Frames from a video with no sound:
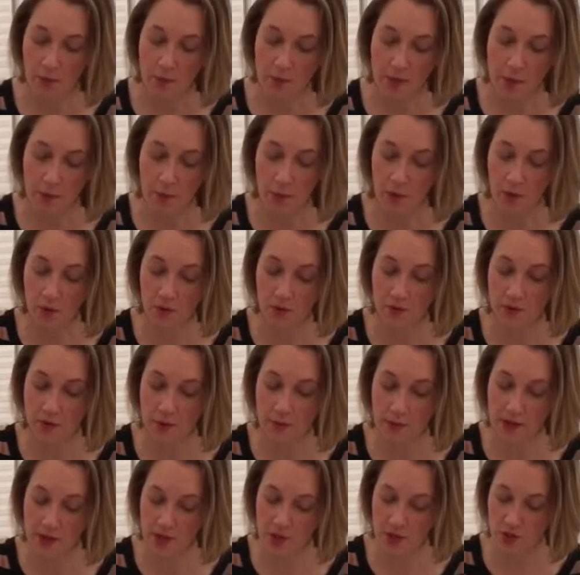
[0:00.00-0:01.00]
Important to
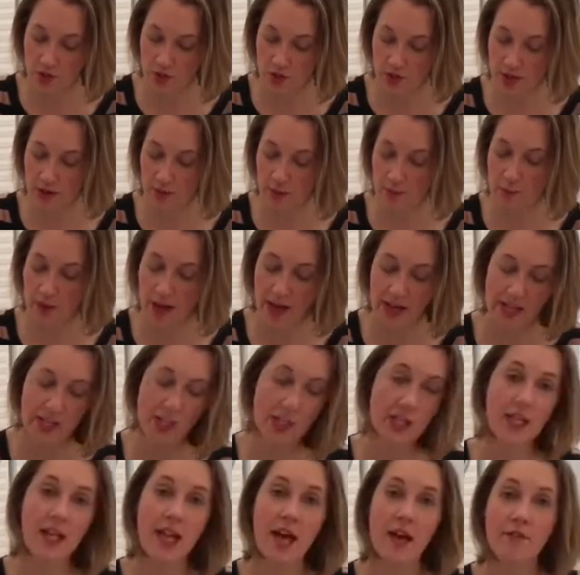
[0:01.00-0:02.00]
mention on here on page
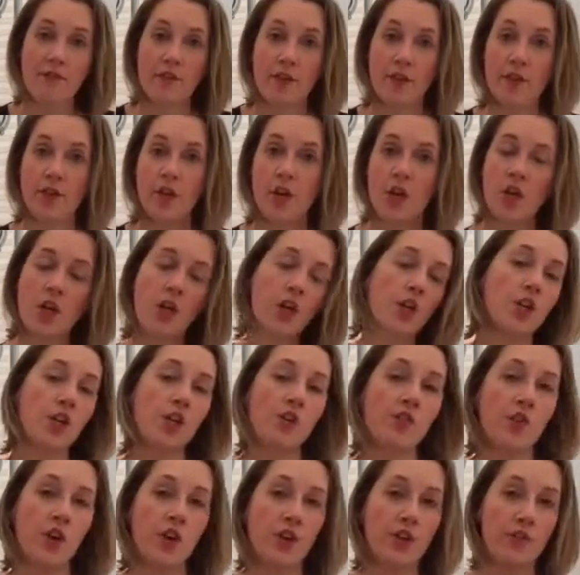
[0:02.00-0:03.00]
11,
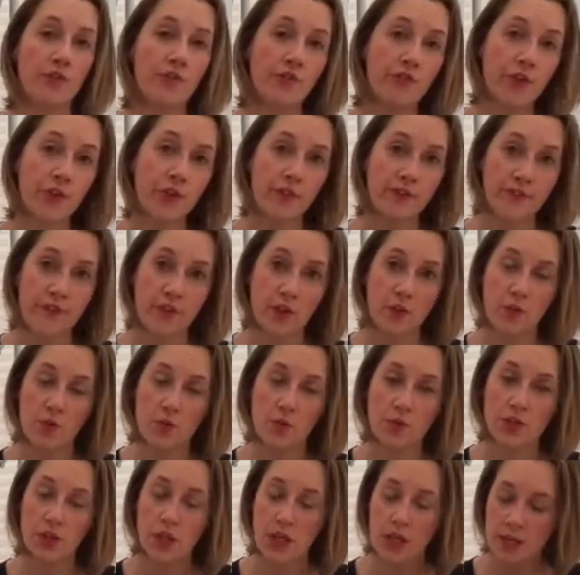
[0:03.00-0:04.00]
you've got your free
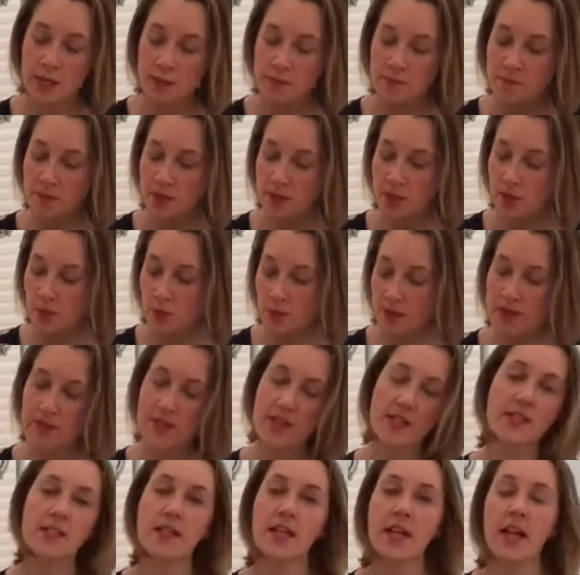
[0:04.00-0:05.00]
foods. So with
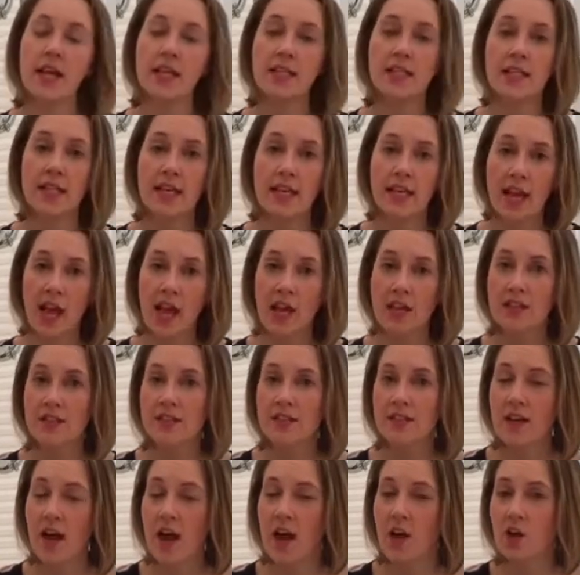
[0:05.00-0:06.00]
this cleanse, they can
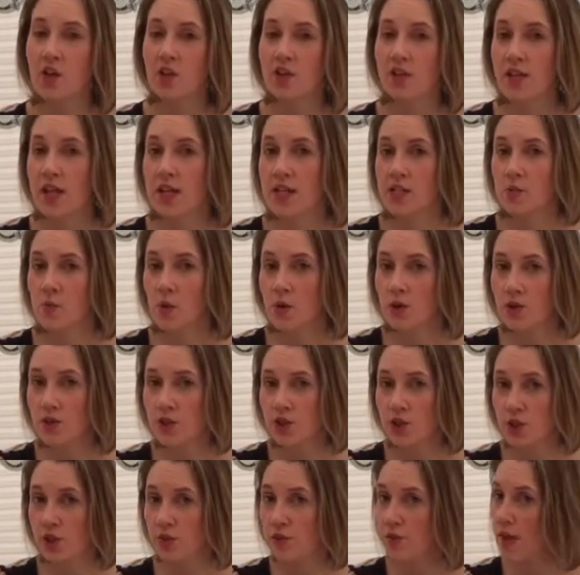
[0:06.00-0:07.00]
snack on days 1
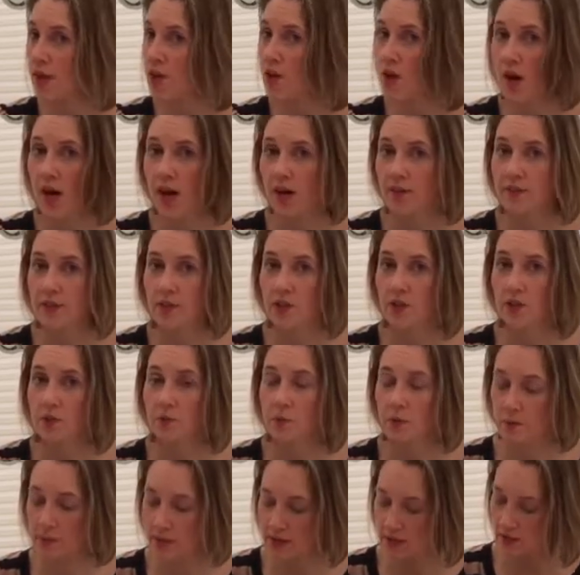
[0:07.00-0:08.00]
and 2. They're not having
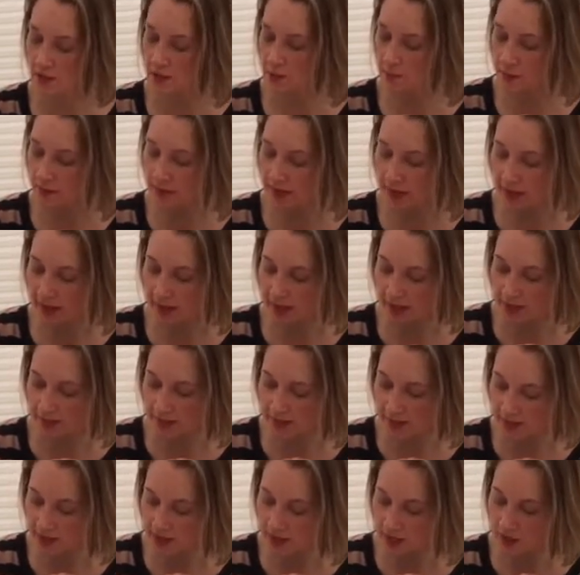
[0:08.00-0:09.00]
normal meals, but they can
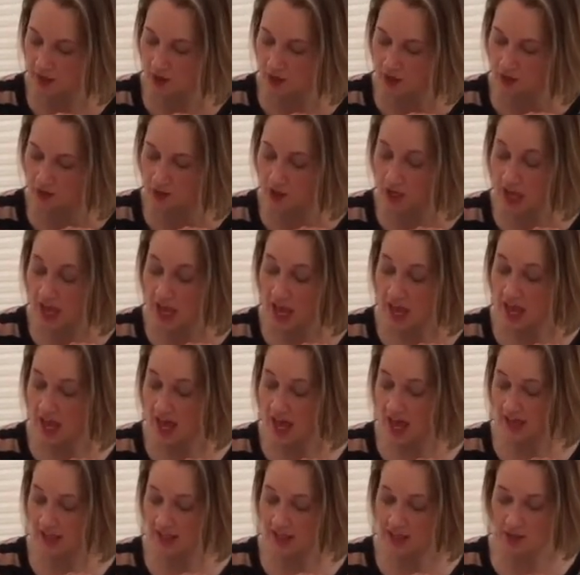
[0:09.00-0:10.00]
snack on
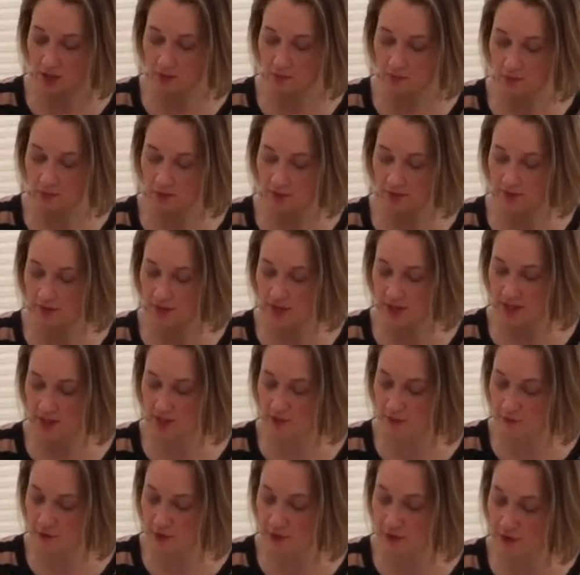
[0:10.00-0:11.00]
any number of
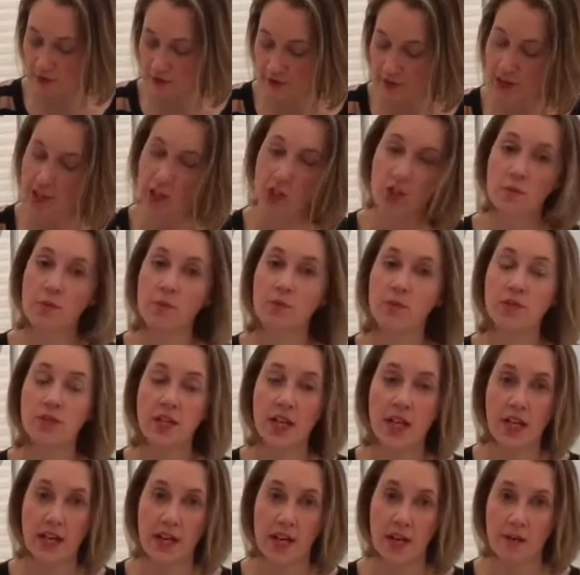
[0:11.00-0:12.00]
these fruit and vegetables
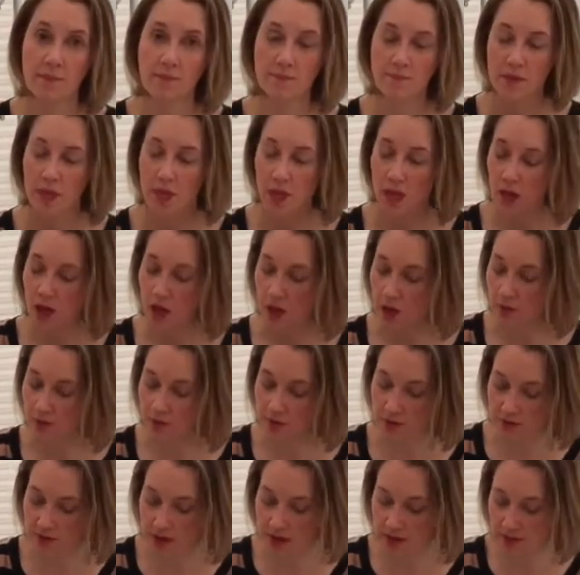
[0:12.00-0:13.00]
here.
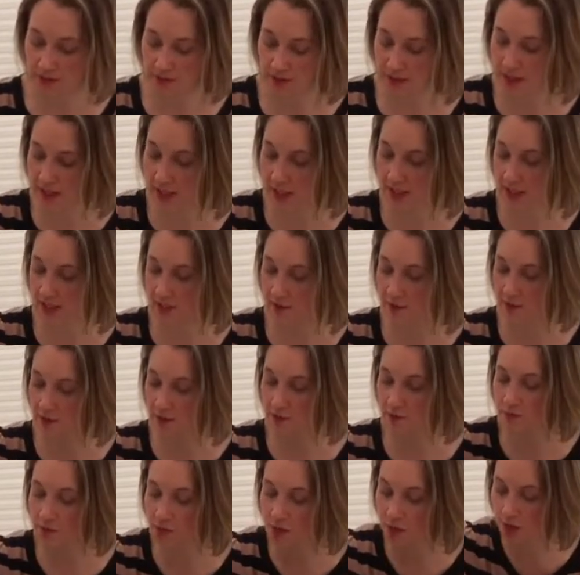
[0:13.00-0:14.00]
So that's fantastic for
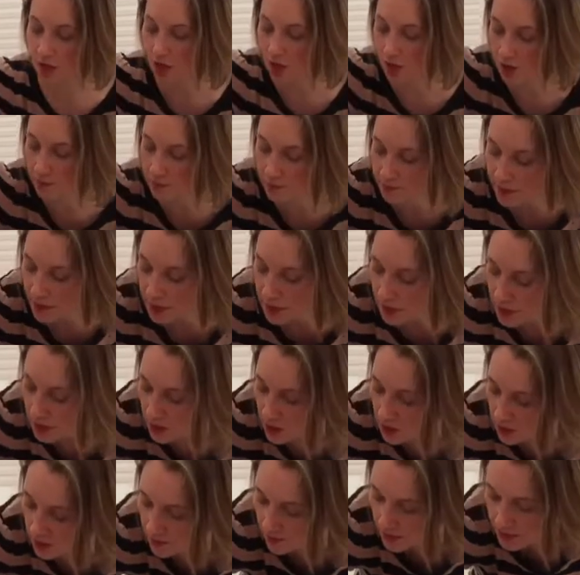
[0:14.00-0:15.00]
them to know.
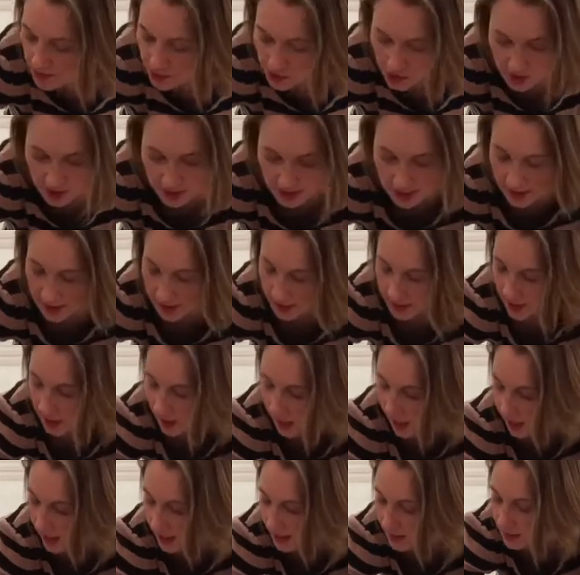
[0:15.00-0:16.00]
So that's your Clean
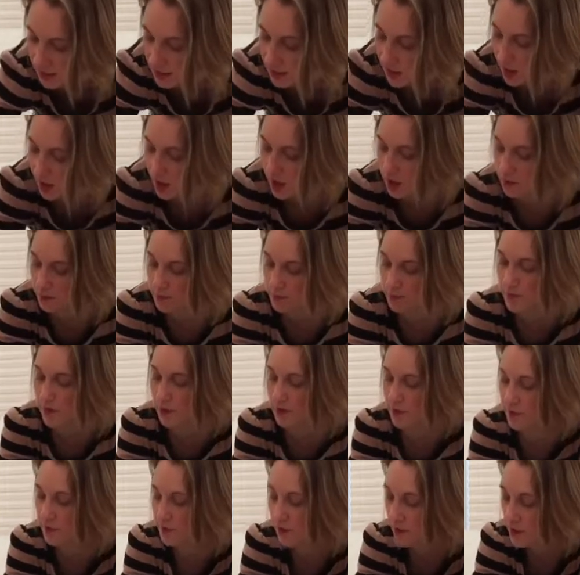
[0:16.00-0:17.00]
9, very,